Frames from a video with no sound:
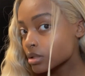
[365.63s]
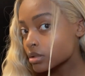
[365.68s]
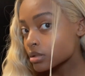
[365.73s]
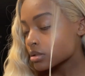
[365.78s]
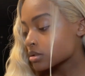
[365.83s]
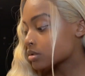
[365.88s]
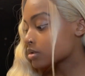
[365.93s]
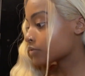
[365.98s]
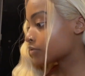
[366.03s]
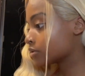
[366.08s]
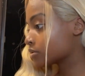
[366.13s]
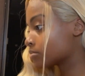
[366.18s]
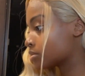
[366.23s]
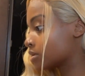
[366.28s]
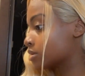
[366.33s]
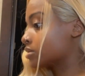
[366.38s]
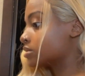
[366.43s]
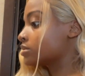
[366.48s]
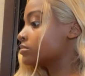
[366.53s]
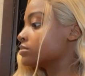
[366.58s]
Here, I'm
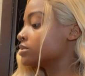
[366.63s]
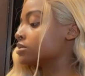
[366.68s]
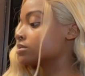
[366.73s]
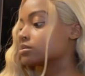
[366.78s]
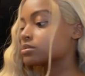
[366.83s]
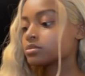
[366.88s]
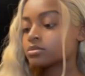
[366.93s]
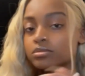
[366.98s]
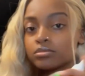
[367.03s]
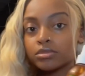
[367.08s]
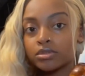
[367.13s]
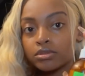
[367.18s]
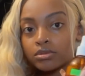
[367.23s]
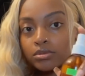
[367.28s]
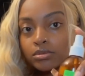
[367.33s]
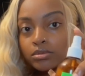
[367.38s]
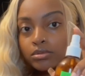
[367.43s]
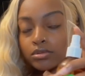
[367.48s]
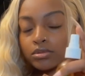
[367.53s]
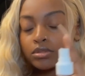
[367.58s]
just going to go
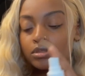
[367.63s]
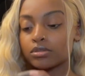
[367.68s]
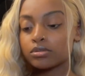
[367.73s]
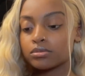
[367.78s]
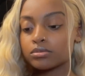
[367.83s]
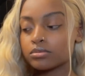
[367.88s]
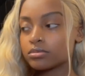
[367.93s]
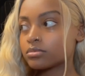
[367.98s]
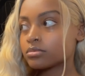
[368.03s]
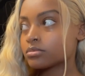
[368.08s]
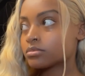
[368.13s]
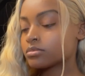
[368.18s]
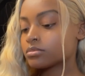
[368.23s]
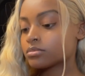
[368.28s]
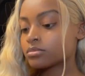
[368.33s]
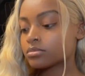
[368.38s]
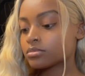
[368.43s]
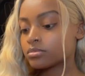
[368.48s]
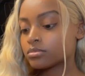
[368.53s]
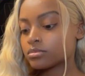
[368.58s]
in with some spritz.
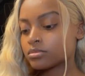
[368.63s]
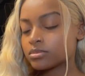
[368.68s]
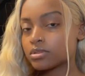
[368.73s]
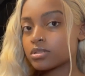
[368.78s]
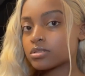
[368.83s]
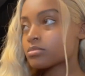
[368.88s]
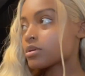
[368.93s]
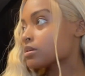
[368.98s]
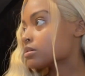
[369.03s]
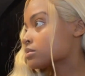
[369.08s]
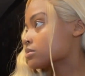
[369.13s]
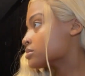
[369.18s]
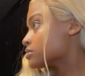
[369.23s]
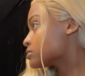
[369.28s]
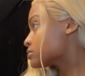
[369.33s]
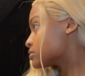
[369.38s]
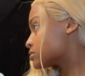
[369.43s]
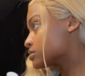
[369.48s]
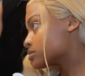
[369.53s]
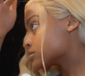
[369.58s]
You just dab a little
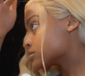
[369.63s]
bit on